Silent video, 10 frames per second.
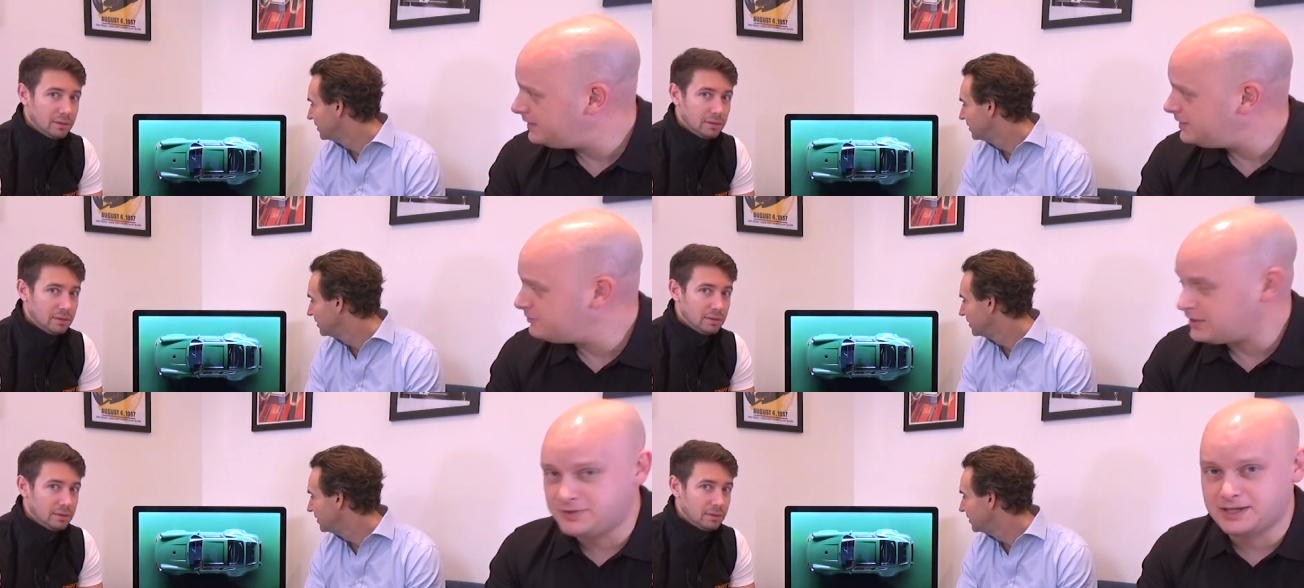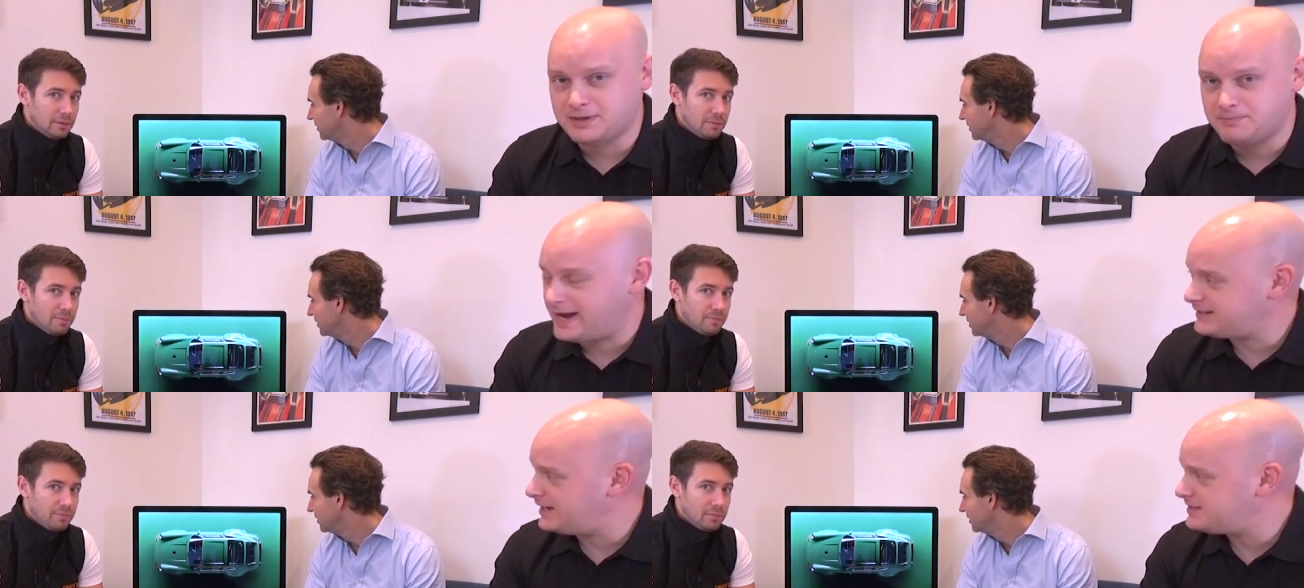Speaker 1: and they, they, they,
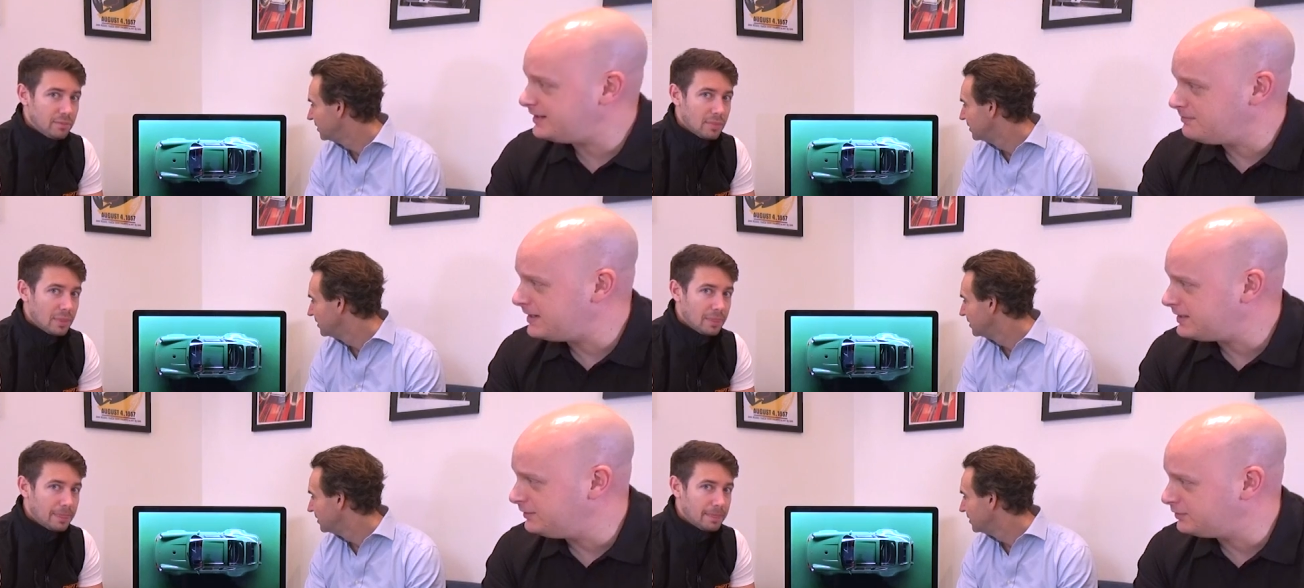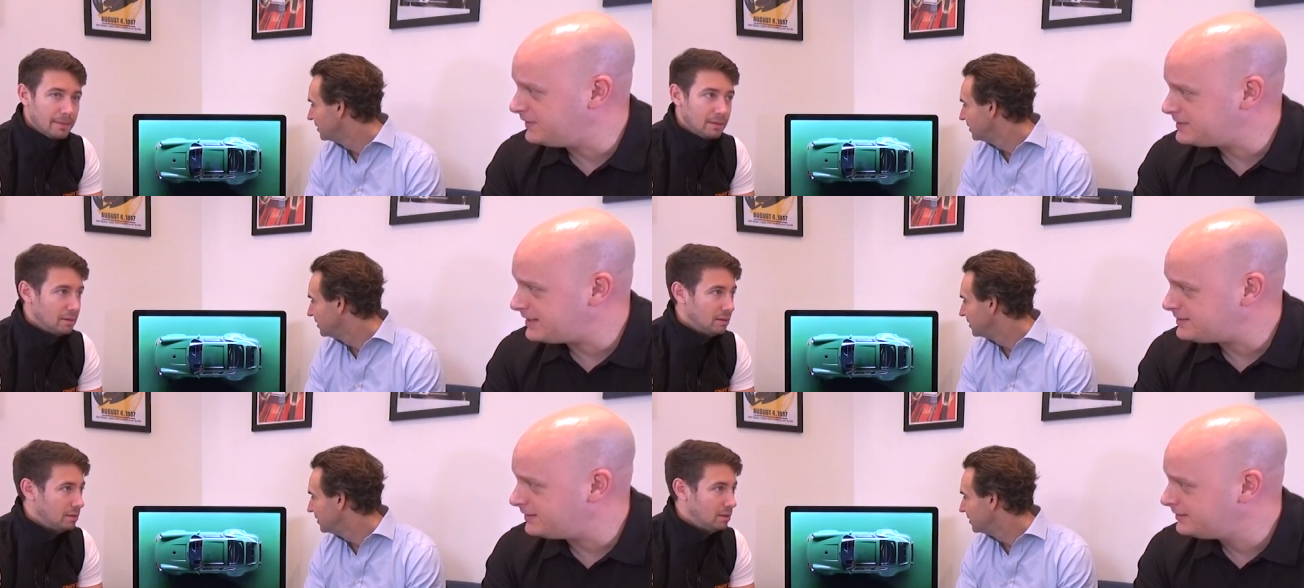backdate it and make it look
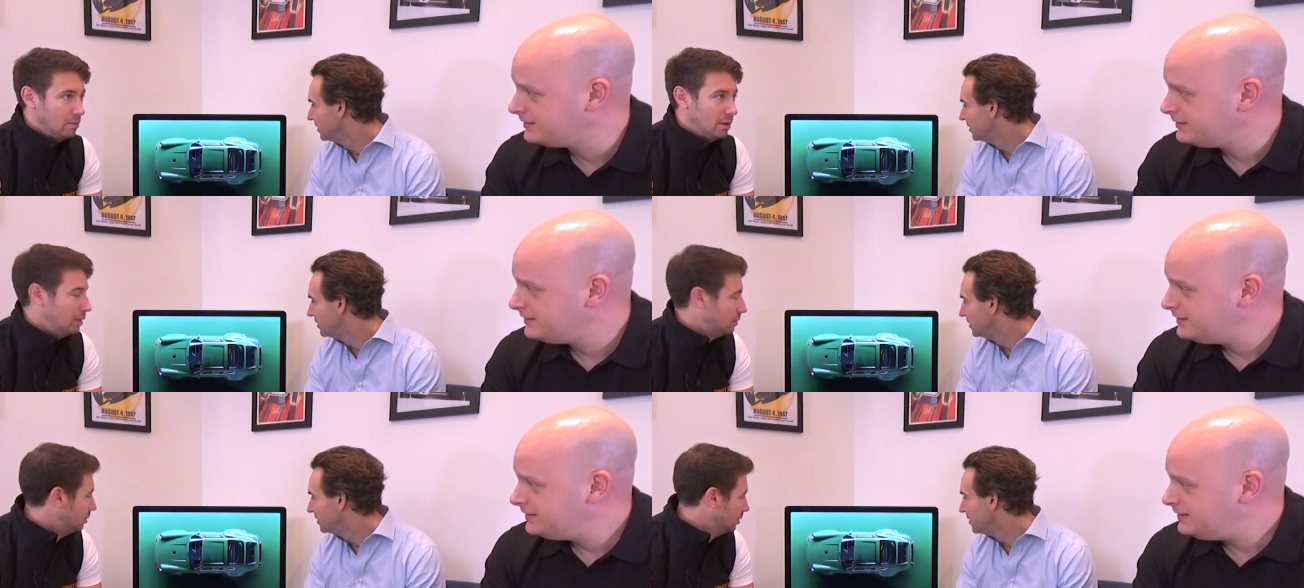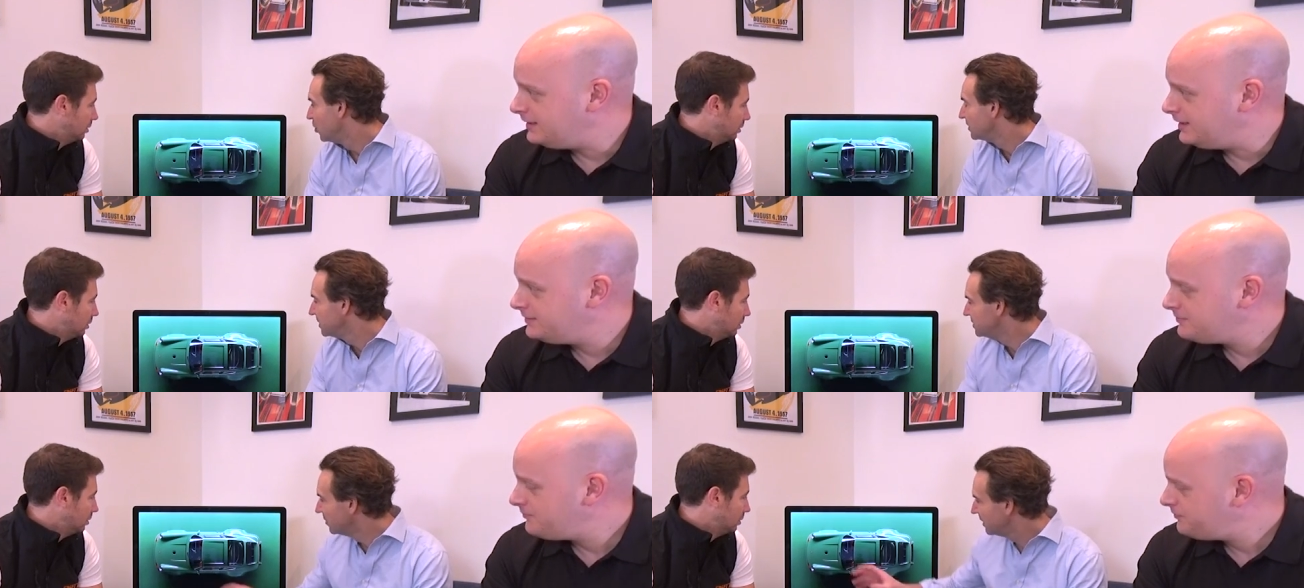fantastic. Oh wow! Yeah.
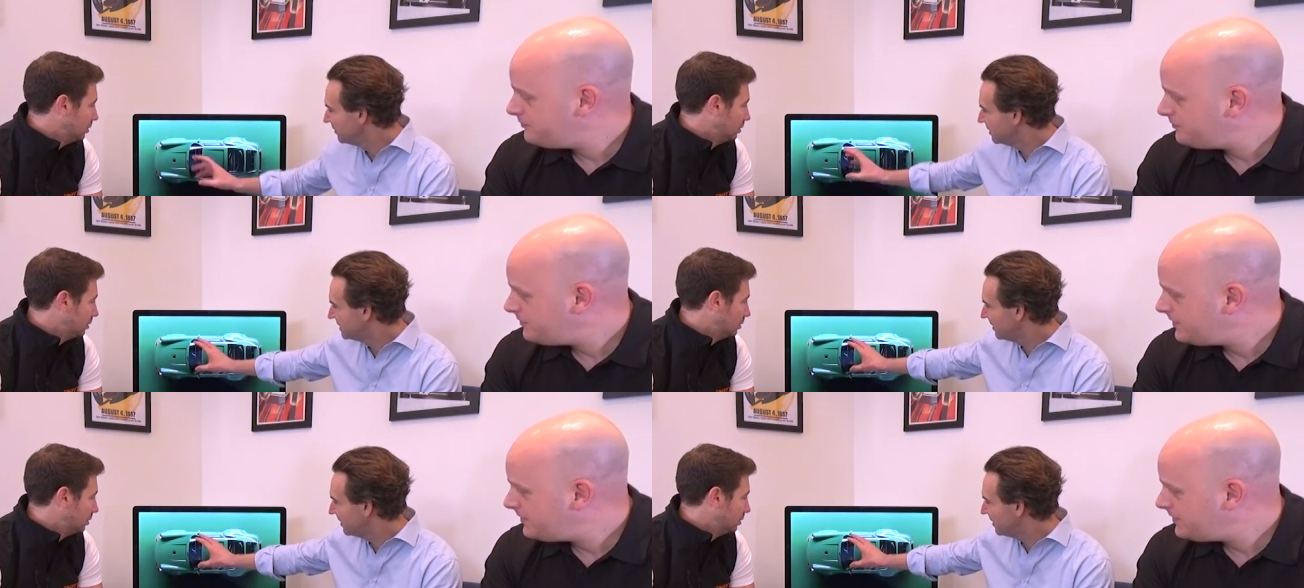so it's not even a